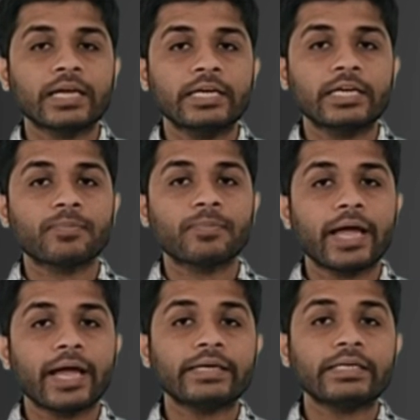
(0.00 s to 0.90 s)

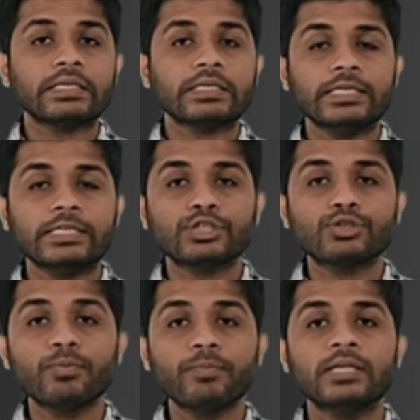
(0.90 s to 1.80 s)
interrupt at its
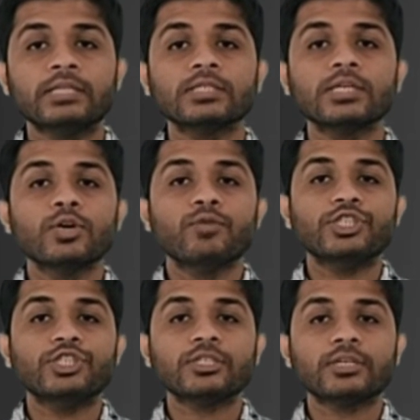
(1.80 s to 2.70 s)
2 pins,
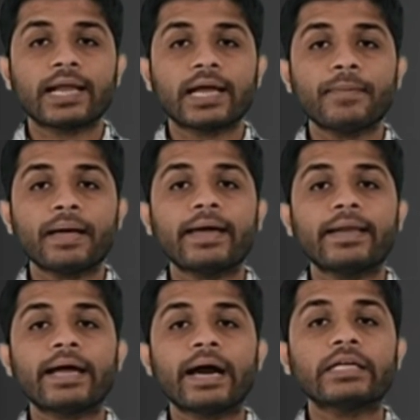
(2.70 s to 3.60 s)
which is trap
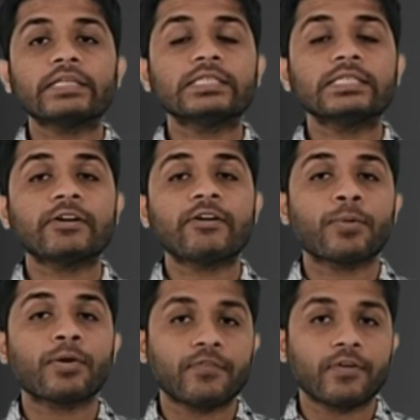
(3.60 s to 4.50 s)
and RST
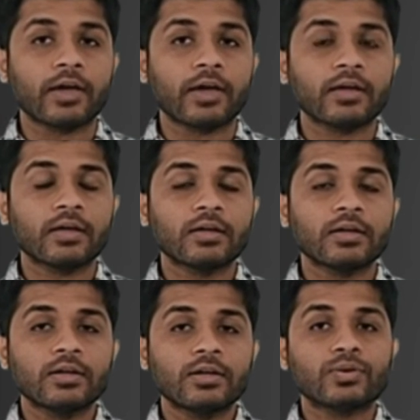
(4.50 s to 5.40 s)
7.5.
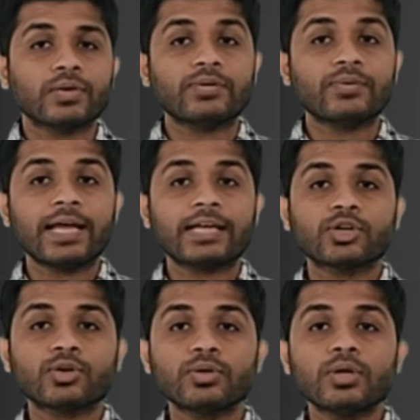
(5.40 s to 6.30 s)
So it will
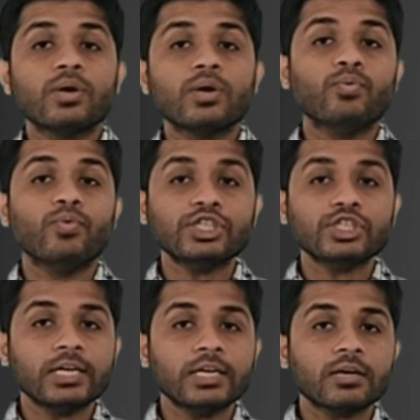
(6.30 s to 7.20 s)
execute
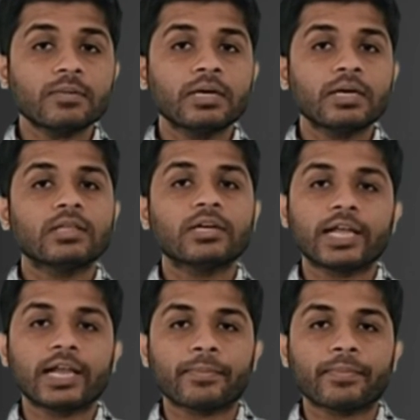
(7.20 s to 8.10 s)
which interrupt? The
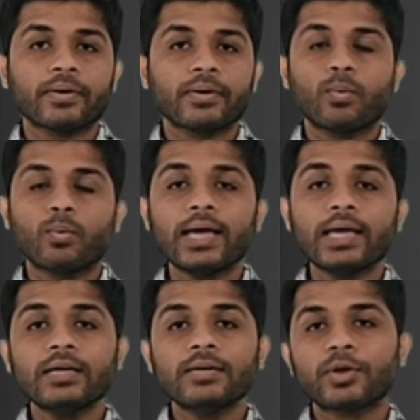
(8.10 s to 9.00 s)
trap. Why?
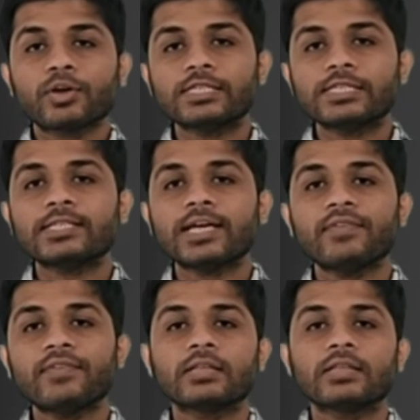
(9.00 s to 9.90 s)
Because it is
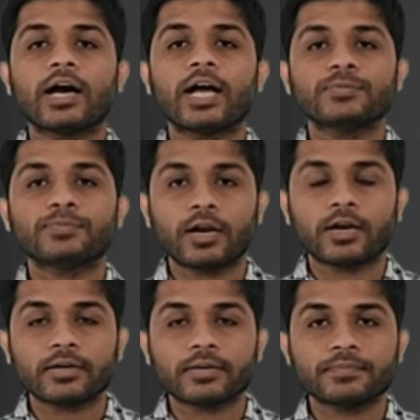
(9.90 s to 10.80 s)
having the highest priority.